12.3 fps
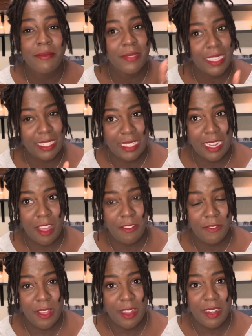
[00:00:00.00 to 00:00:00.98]
It's not
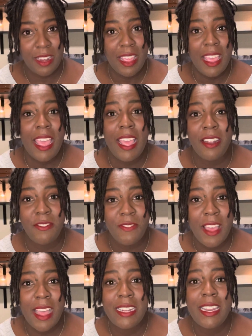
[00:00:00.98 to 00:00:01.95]
fun. In
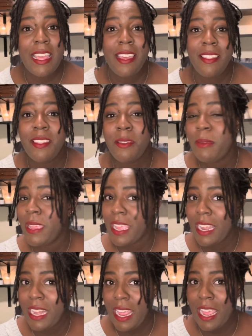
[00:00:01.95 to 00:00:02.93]
fact, in the
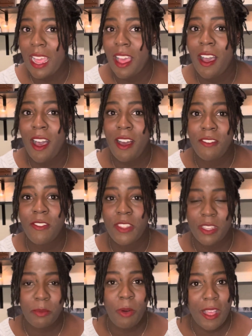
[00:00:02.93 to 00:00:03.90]
beginning of
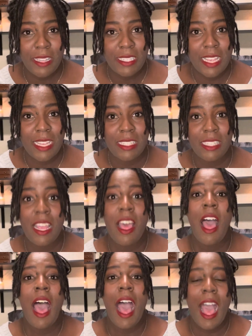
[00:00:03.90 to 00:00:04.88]
this process,
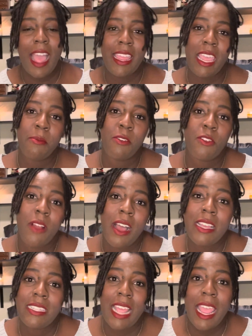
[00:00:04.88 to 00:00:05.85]
I came
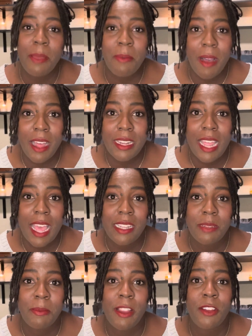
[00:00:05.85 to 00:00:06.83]
across a
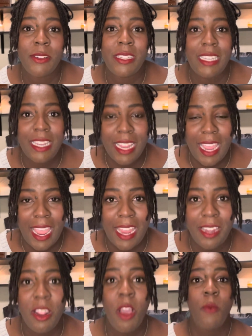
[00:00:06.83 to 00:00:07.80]
podcast by Christine
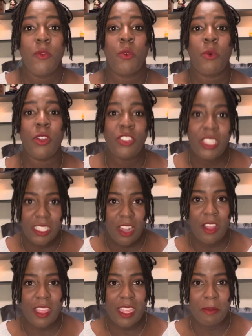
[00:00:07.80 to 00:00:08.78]
Kane where she's
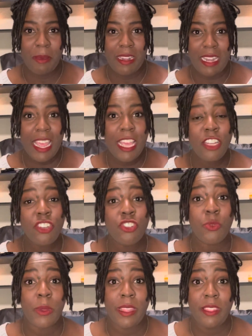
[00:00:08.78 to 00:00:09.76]
talking about an
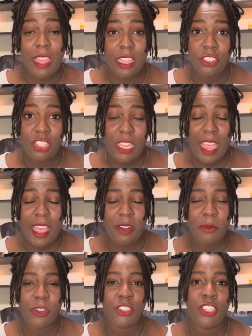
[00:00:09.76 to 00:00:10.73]
injury that she
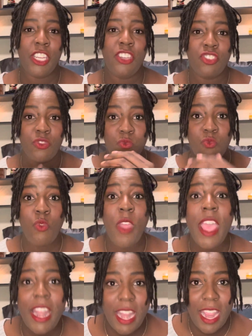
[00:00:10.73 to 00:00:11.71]
had where she
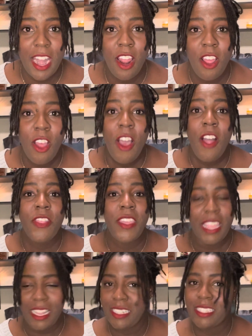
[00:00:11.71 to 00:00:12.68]
shredded
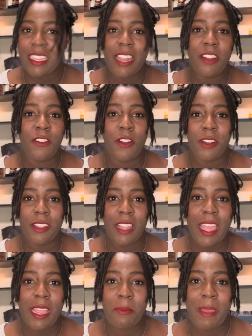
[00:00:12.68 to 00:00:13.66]
the inside of her
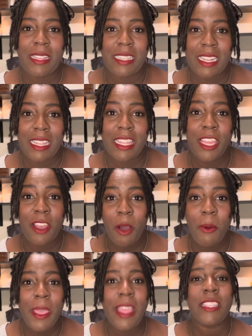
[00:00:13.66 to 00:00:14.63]
leg, basically
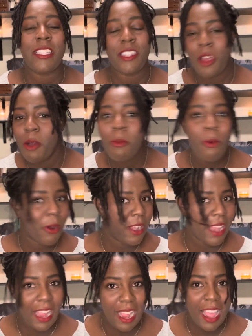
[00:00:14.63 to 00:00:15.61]
going
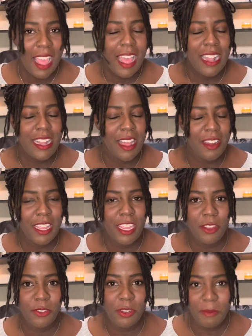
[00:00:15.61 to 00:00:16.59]
snowboarding down a huge